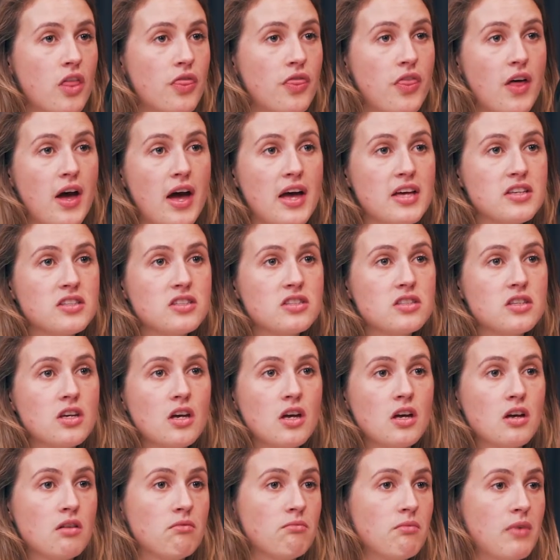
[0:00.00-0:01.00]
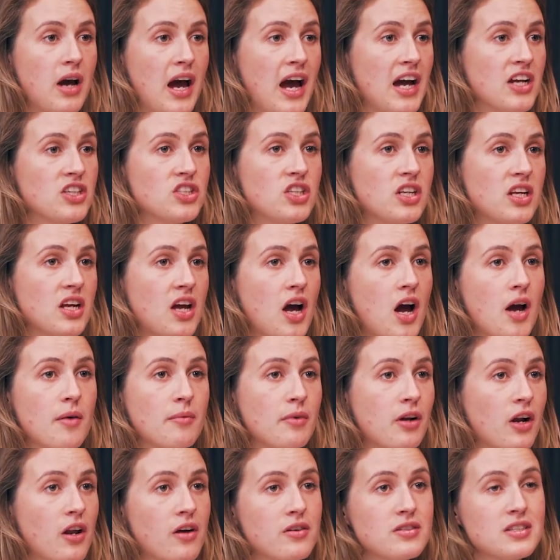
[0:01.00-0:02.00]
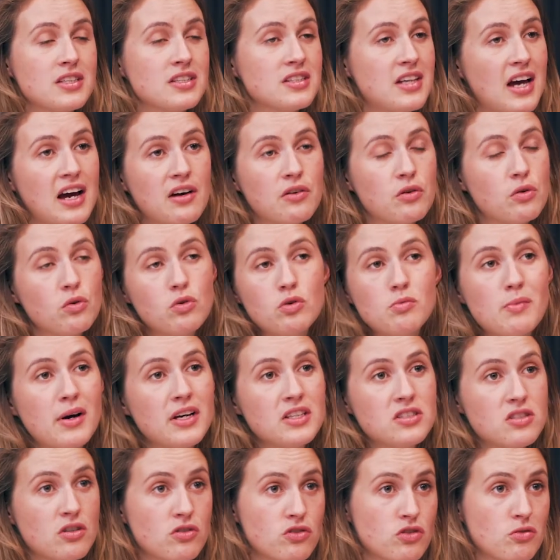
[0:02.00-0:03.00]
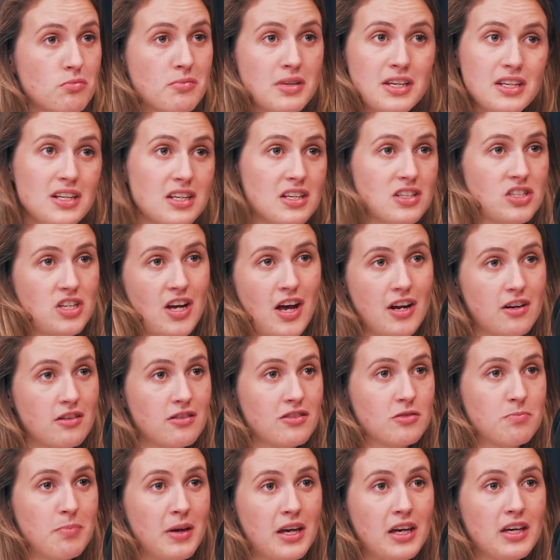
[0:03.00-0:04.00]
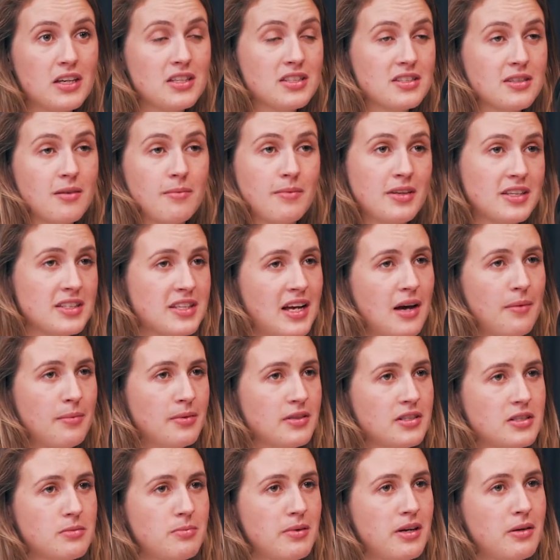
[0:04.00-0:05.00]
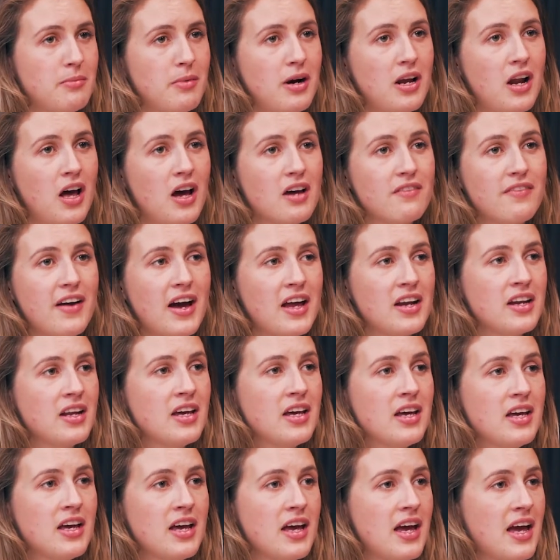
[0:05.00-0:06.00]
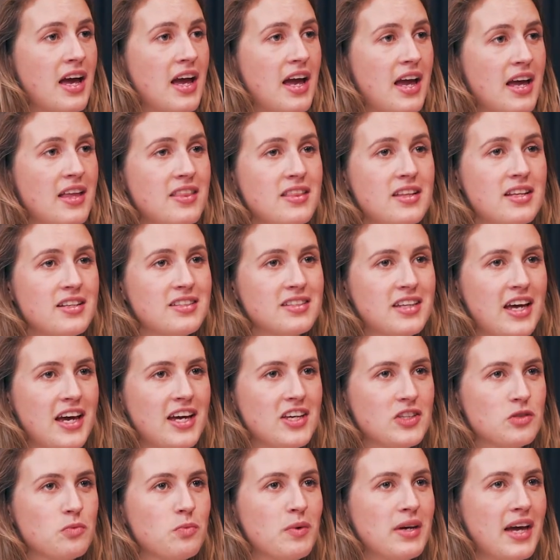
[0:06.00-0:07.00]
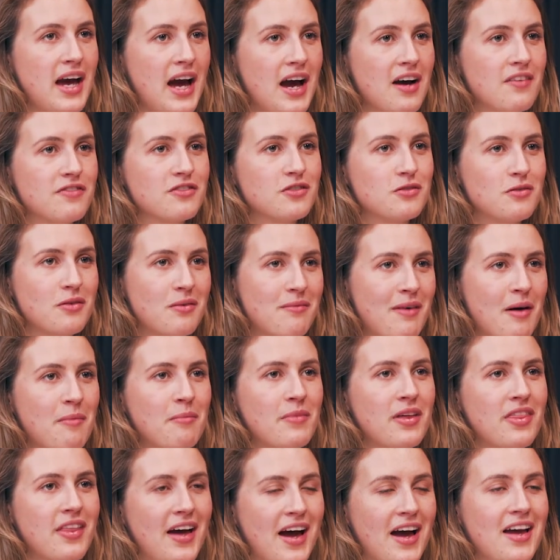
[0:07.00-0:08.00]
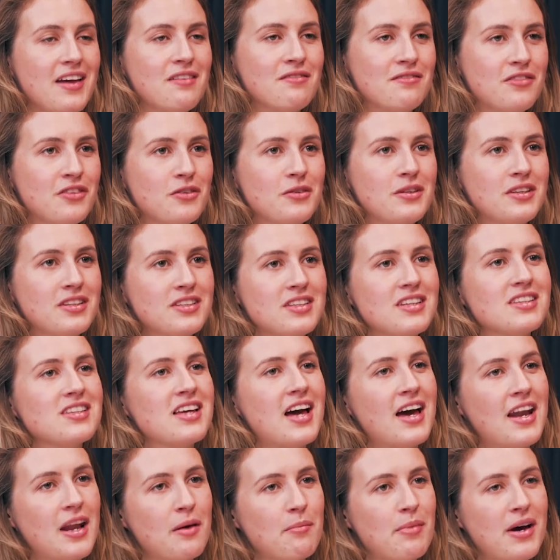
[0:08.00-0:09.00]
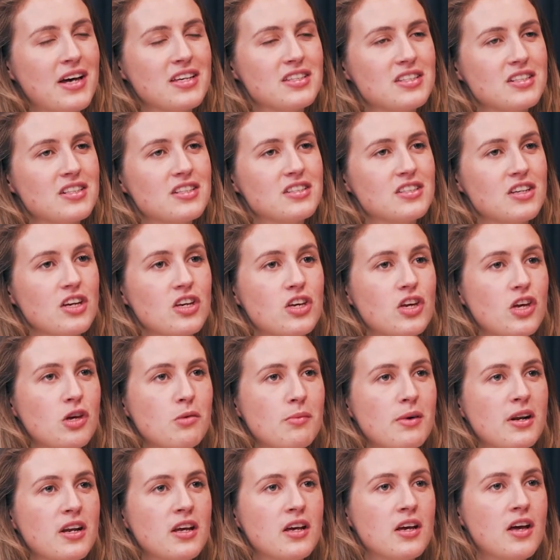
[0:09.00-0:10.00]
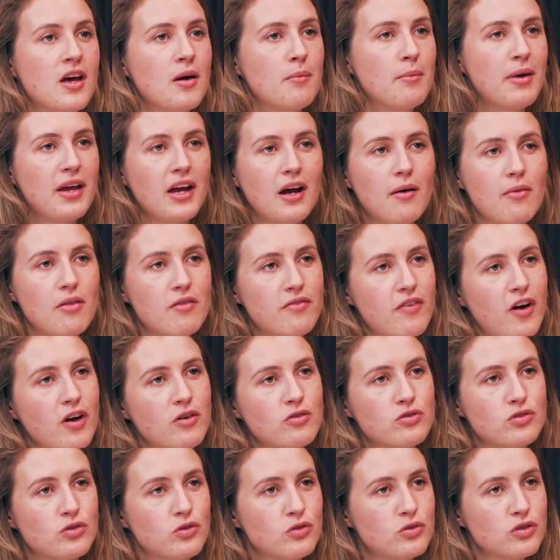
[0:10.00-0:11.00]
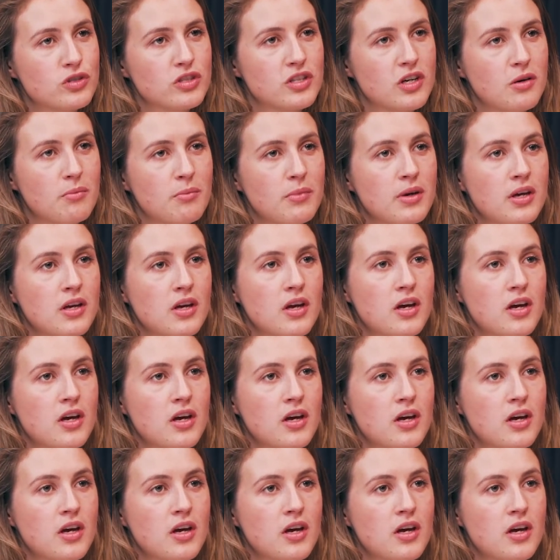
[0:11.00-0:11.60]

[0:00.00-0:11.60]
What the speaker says: There's actually, I'm closing down all my social media channels because something's happened to me in my life. And in this case, we have to remember that influencers and ambassadors are human. Pick up the phone, talk to them.